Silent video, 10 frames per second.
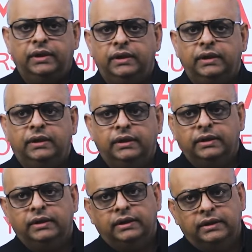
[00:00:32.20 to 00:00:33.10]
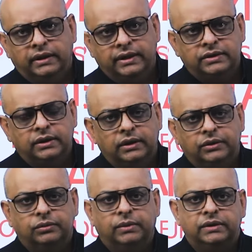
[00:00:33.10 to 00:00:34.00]
in the next
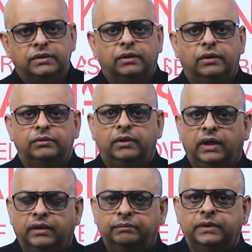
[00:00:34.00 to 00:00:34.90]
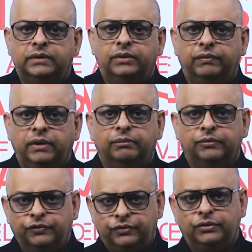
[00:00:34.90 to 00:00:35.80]
2 months or 2.5 months, you will
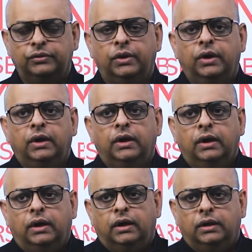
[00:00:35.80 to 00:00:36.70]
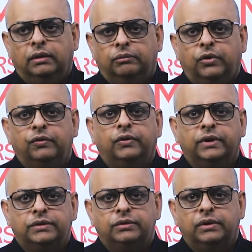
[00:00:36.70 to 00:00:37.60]
move to more
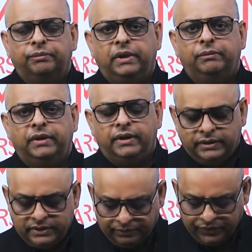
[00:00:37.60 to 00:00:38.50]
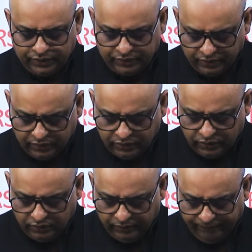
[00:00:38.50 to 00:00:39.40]
focus to the preliminary examination. So
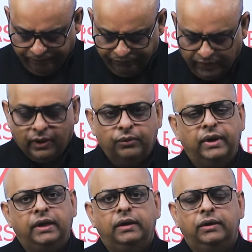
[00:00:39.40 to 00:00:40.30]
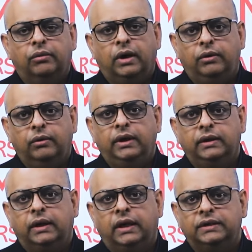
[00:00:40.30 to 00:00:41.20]
now when you are doing
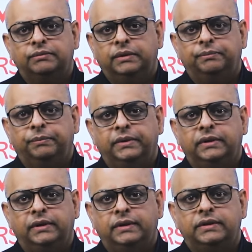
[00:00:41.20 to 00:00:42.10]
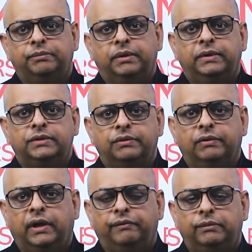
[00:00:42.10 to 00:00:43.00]
the last minute preparation, it simply means you
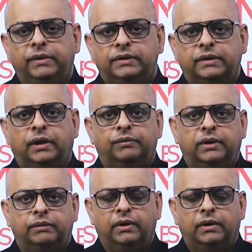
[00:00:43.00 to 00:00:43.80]
will have to measure the outcome,